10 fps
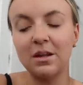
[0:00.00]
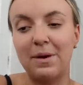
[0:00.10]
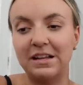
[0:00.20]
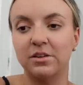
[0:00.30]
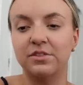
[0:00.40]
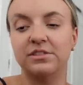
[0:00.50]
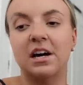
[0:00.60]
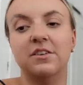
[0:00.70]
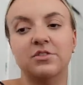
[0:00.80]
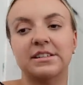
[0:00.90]
based on the
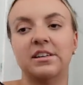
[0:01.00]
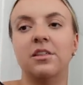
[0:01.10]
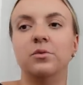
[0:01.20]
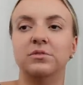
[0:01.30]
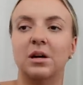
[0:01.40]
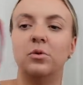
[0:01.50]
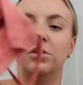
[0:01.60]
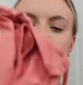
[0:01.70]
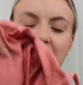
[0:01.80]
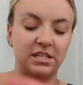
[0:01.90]
style of dress that I thought I
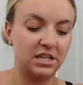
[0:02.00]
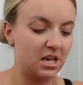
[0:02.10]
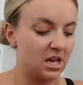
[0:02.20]
wanted.